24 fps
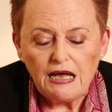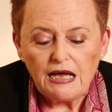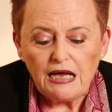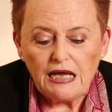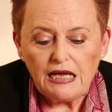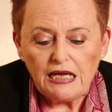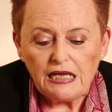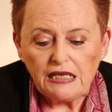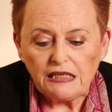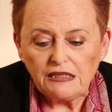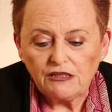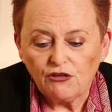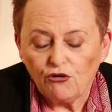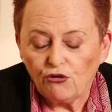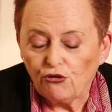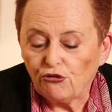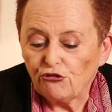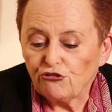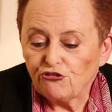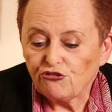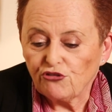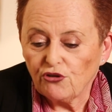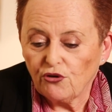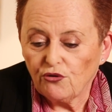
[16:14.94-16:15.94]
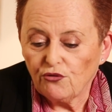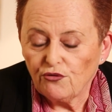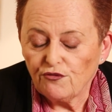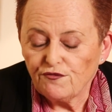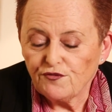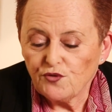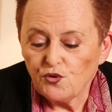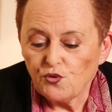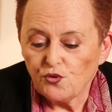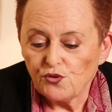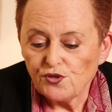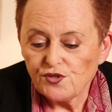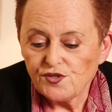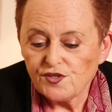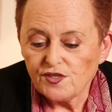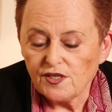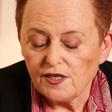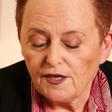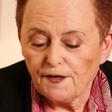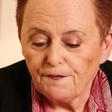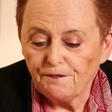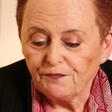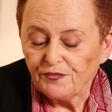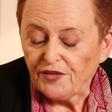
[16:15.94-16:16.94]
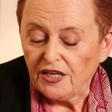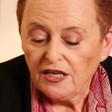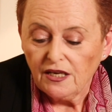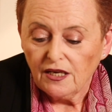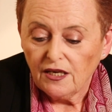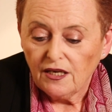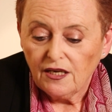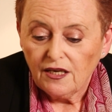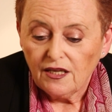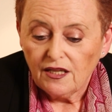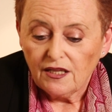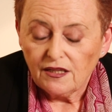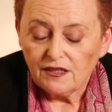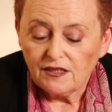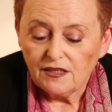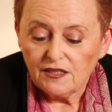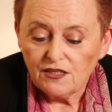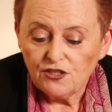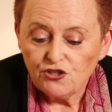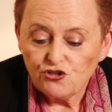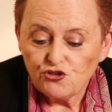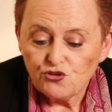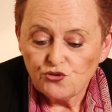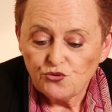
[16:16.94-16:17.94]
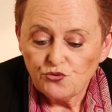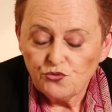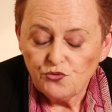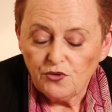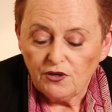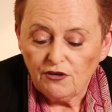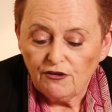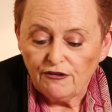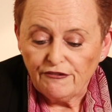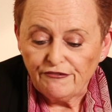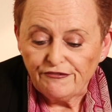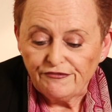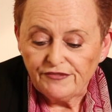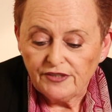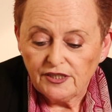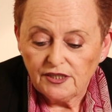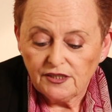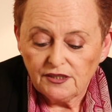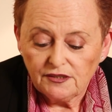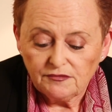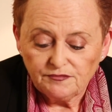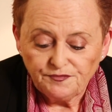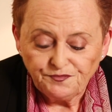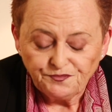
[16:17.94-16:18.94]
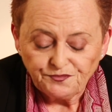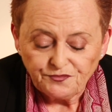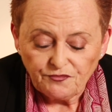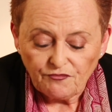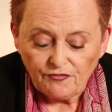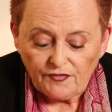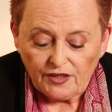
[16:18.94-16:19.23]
And also, of course, the issue of the